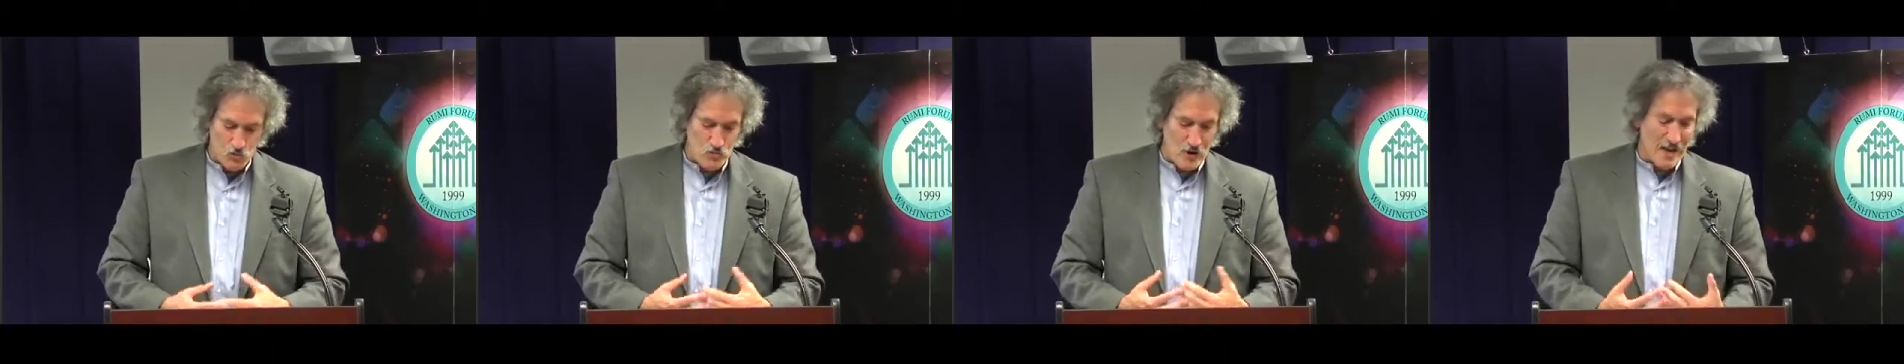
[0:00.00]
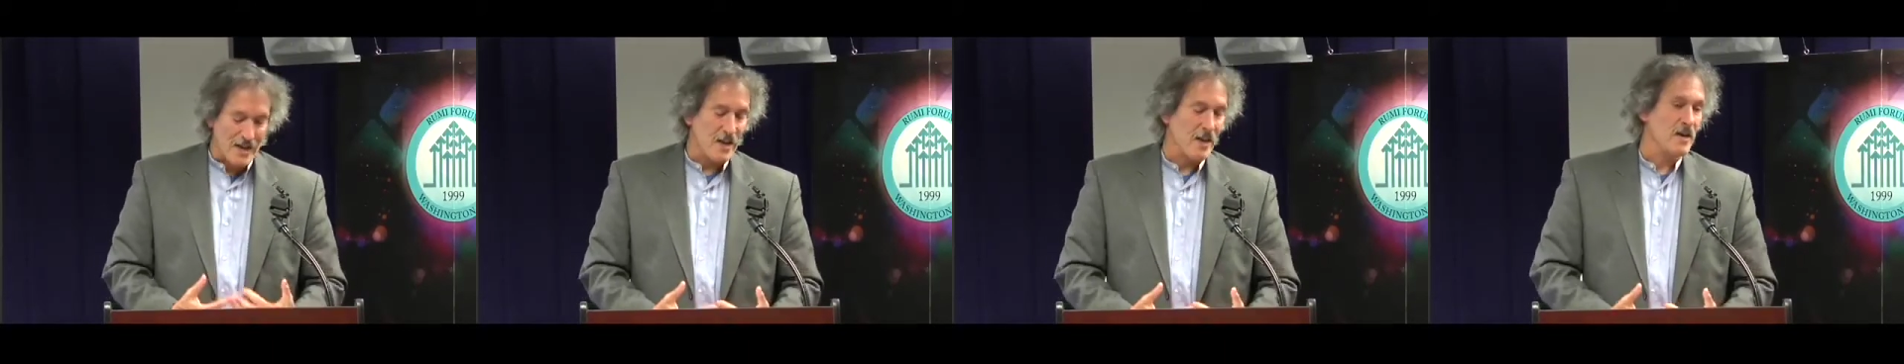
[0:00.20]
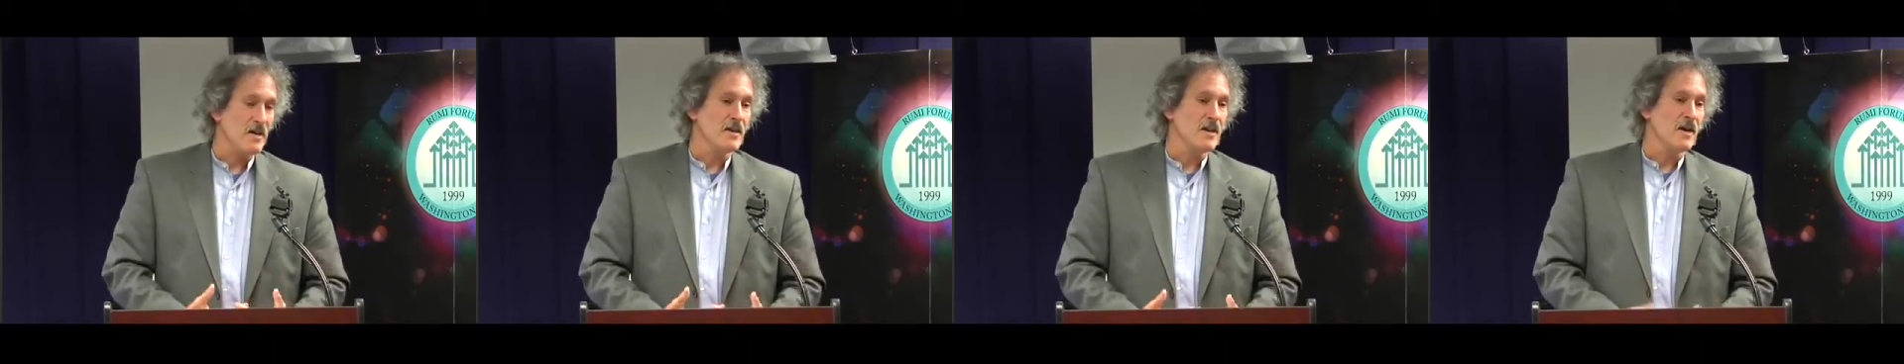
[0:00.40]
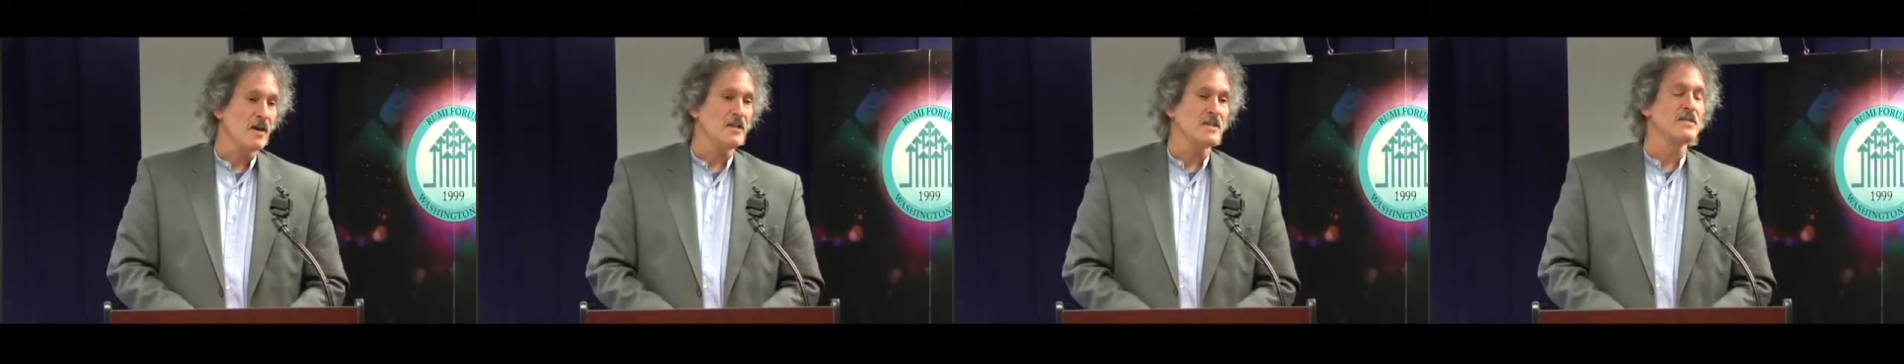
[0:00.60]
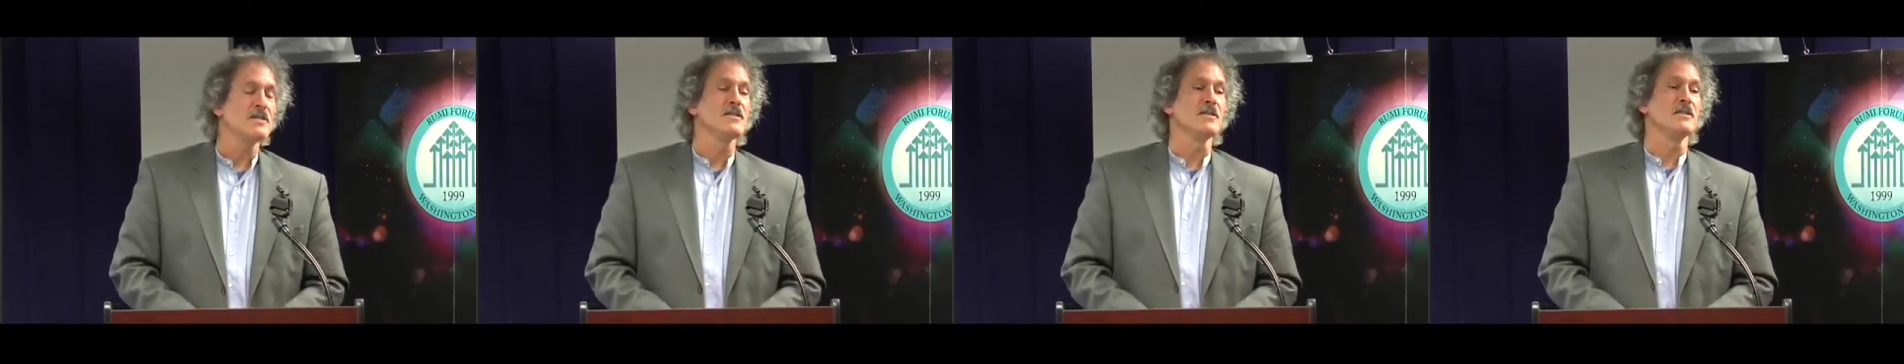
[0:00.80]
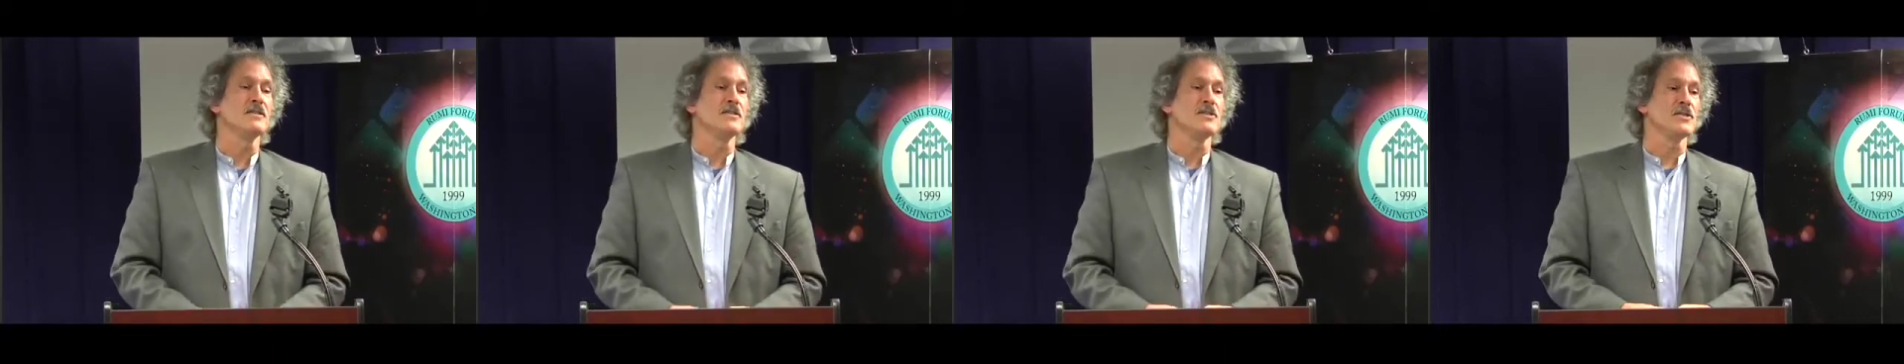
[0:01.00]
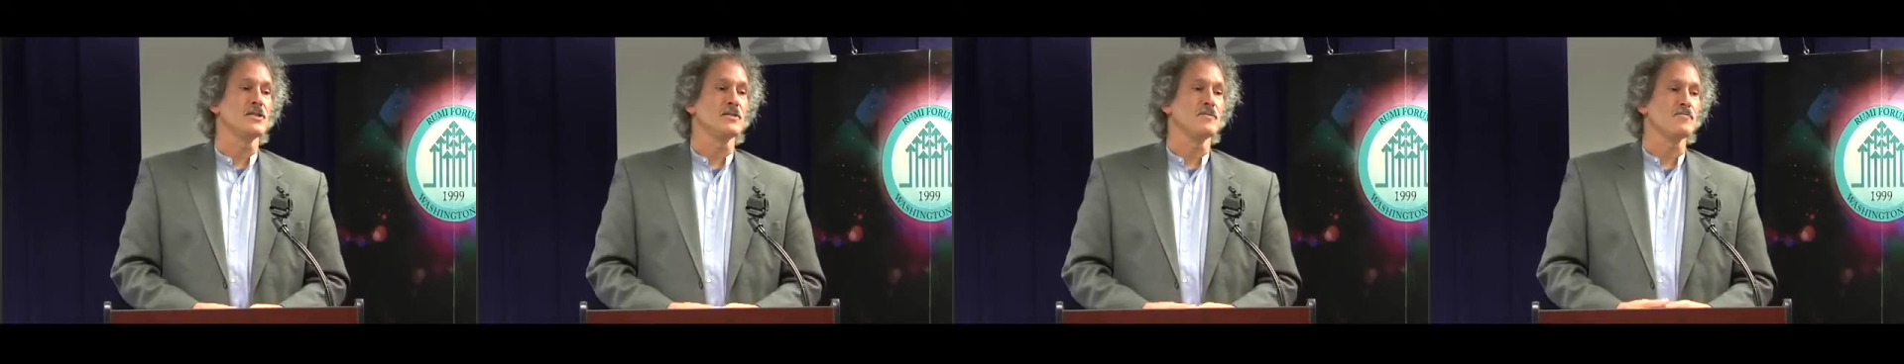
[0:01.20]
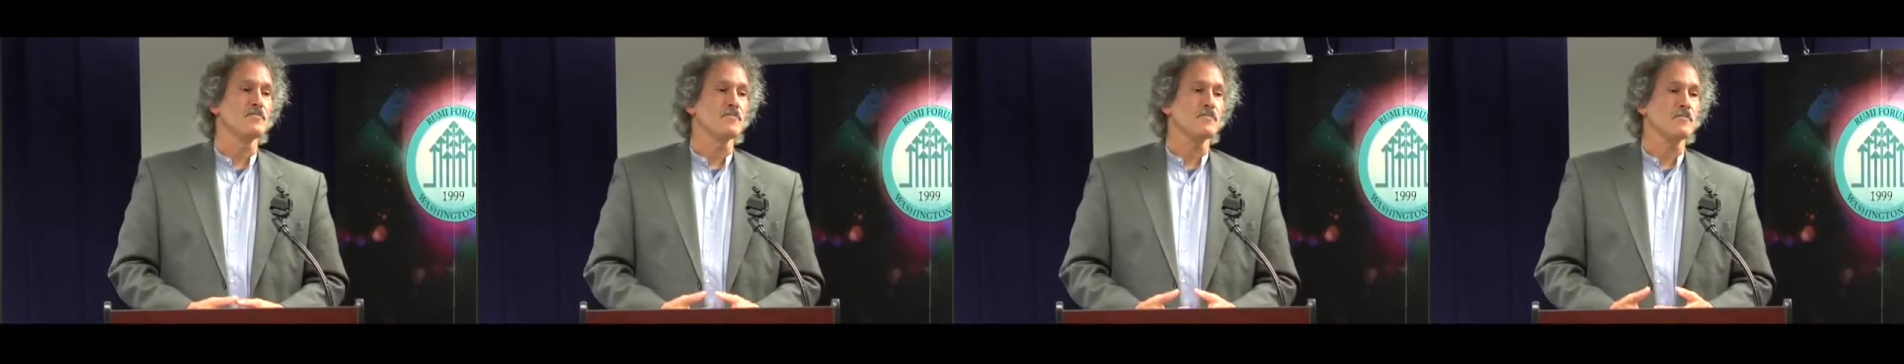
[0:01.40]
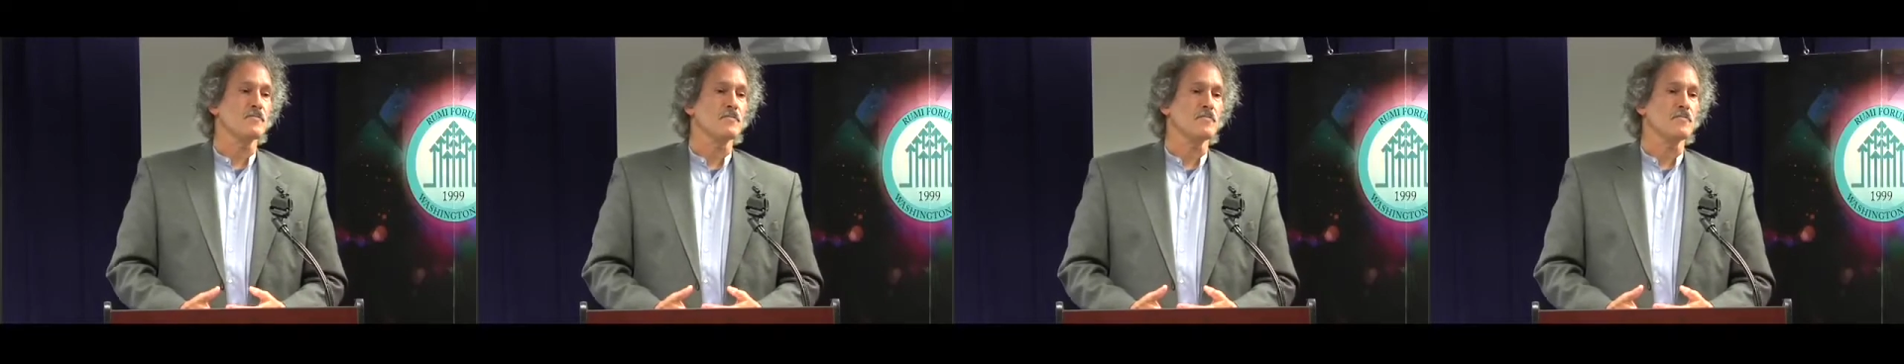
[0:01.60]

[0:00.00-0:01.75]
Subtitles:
recognizes